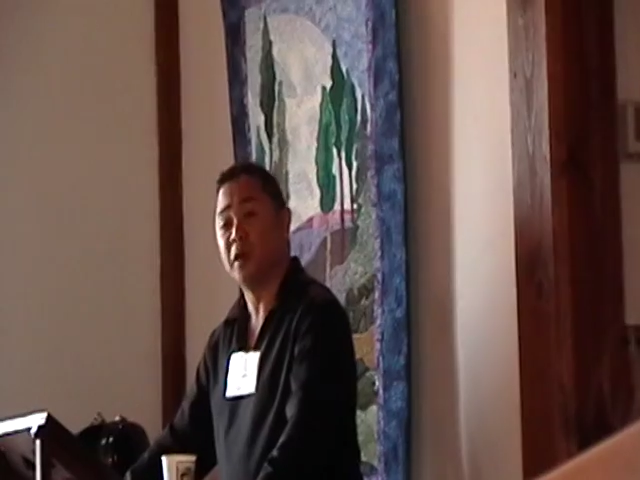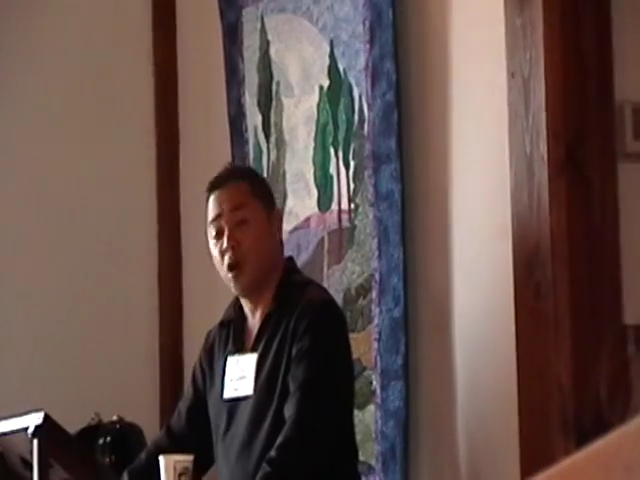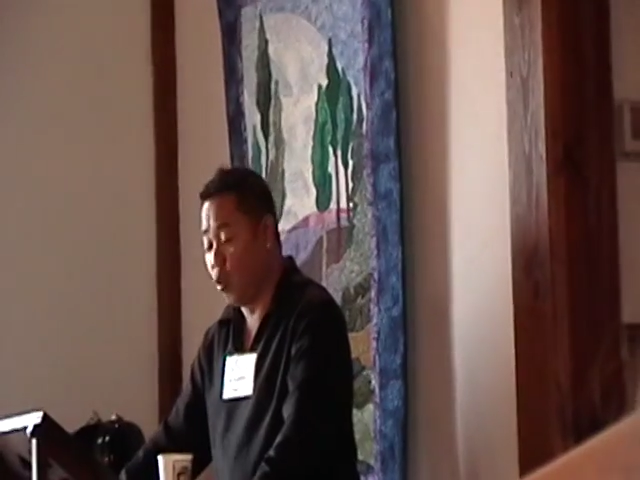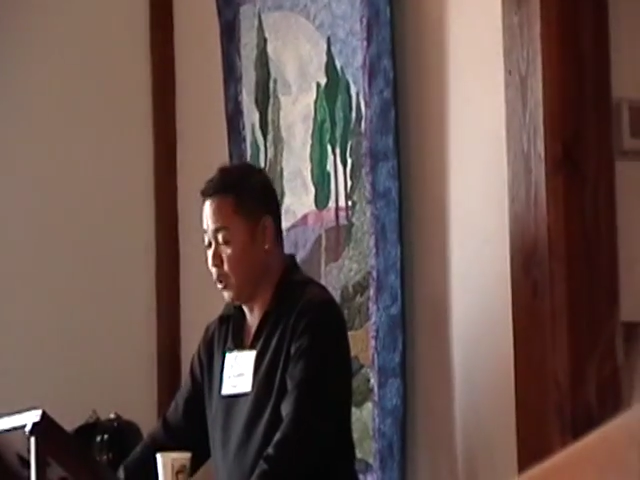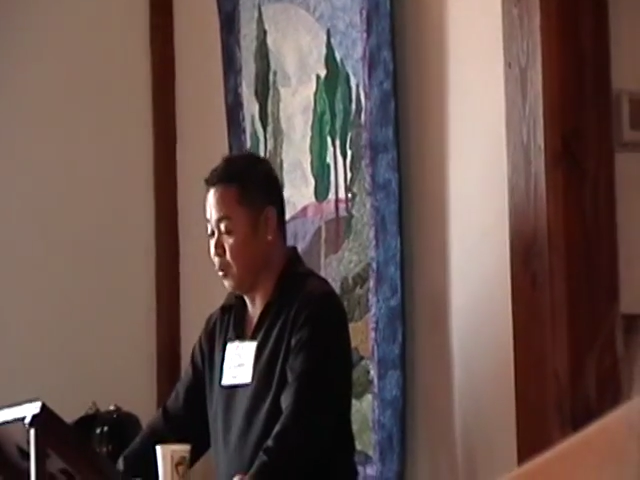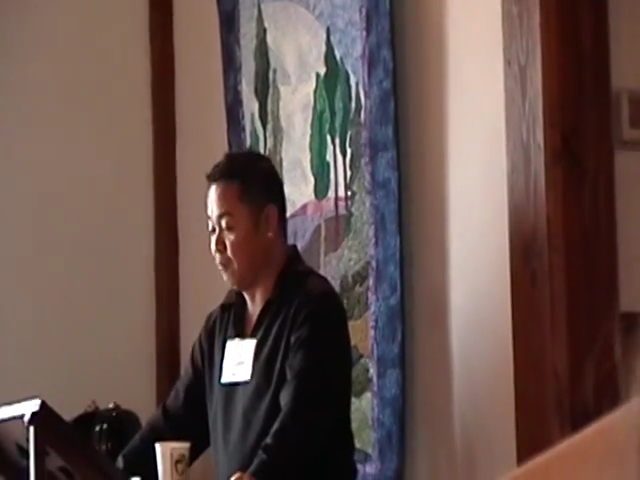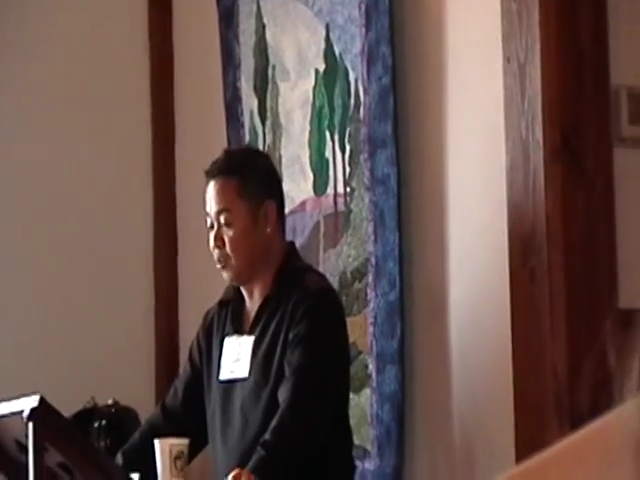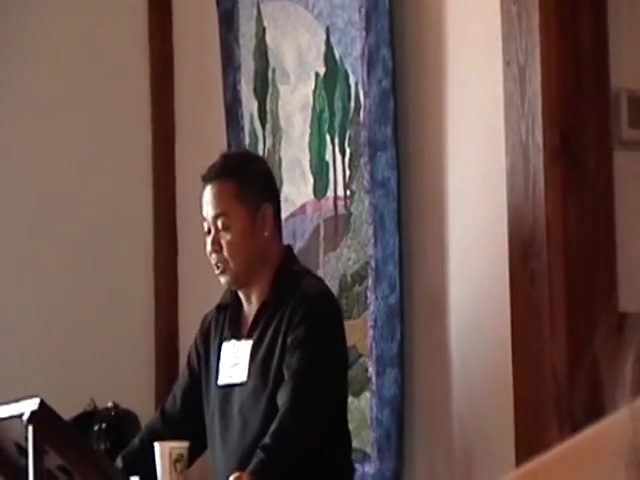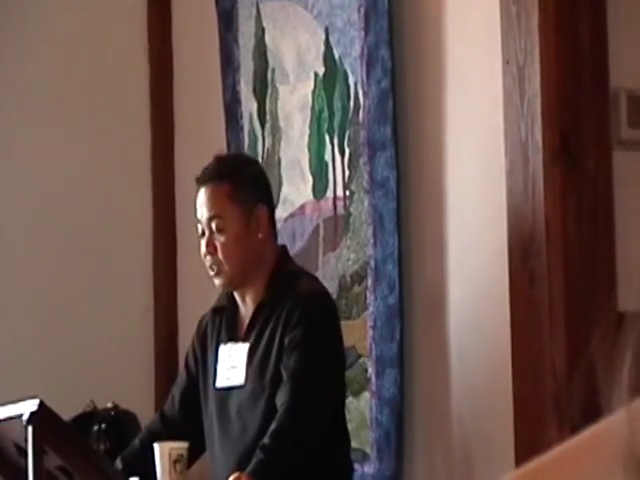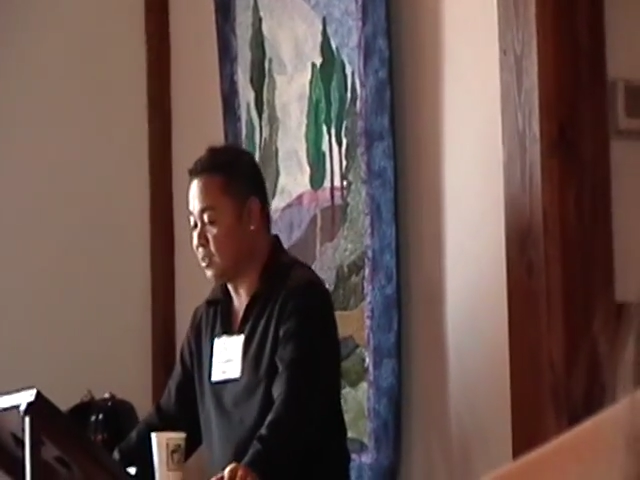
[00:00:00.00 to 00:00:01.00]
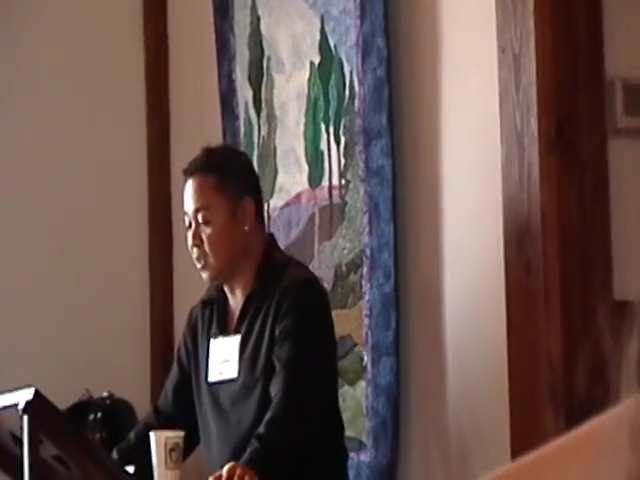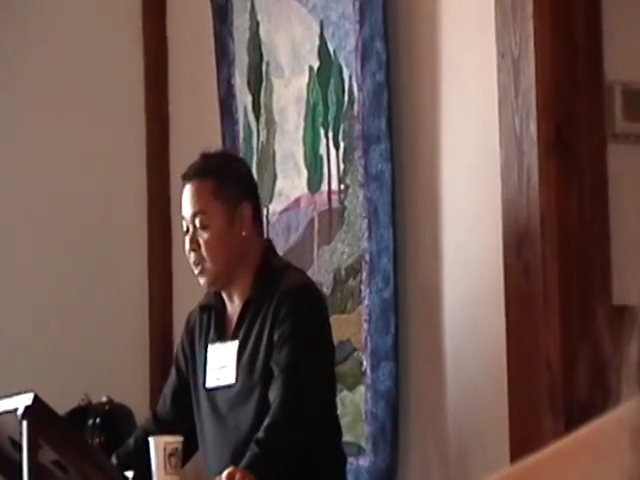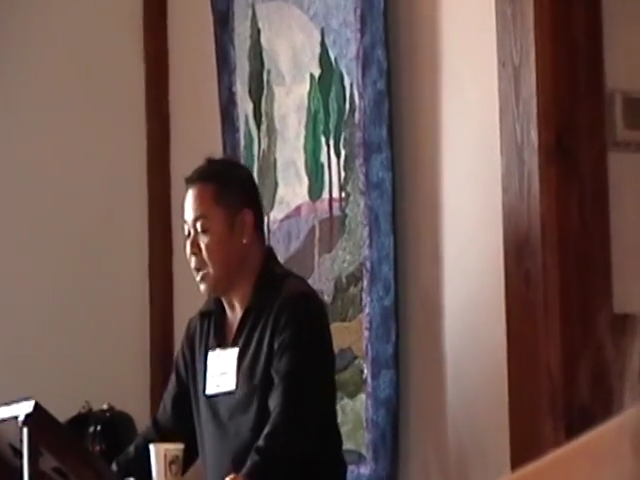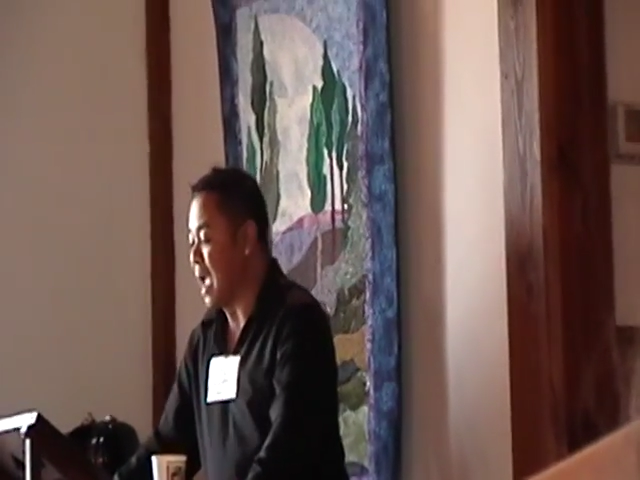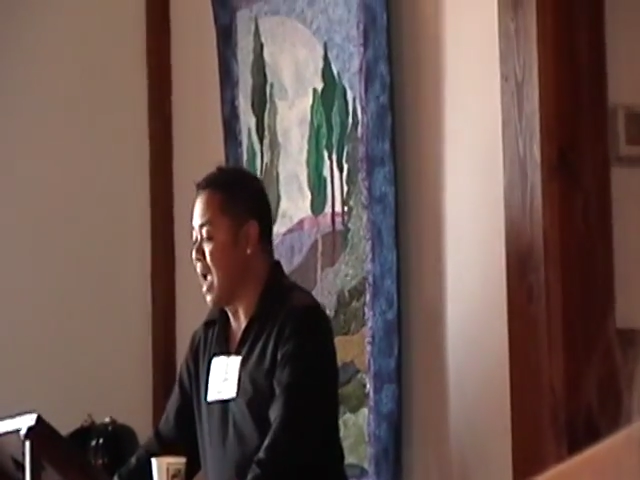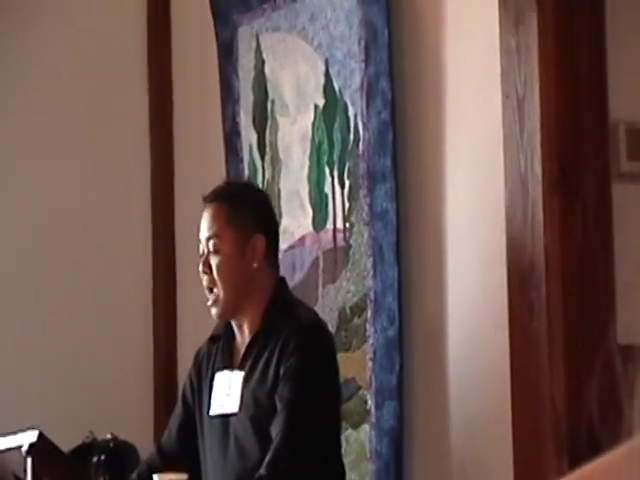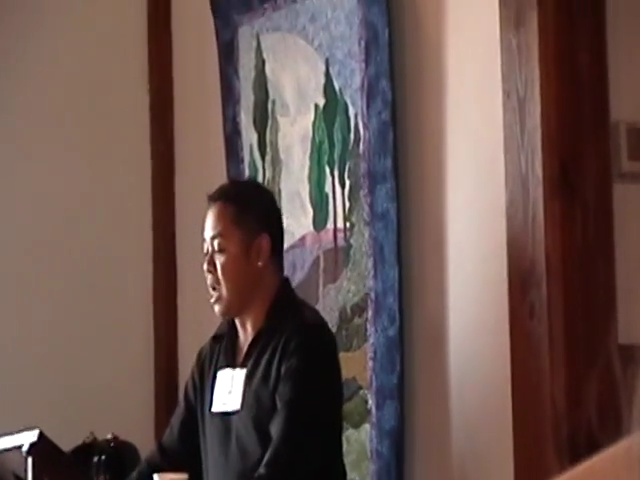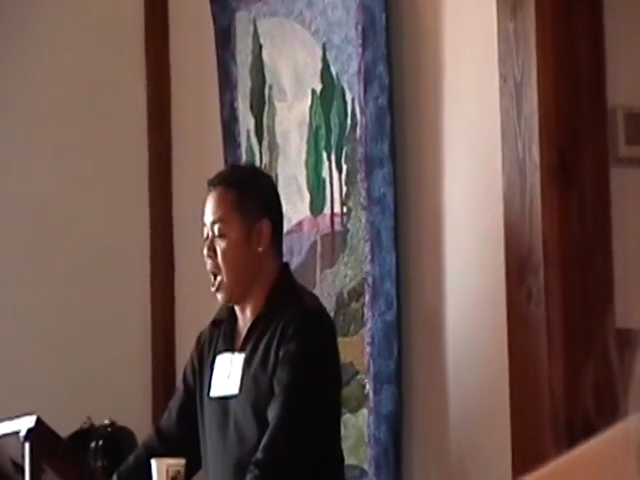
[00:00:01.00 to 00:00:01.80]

the whole universe in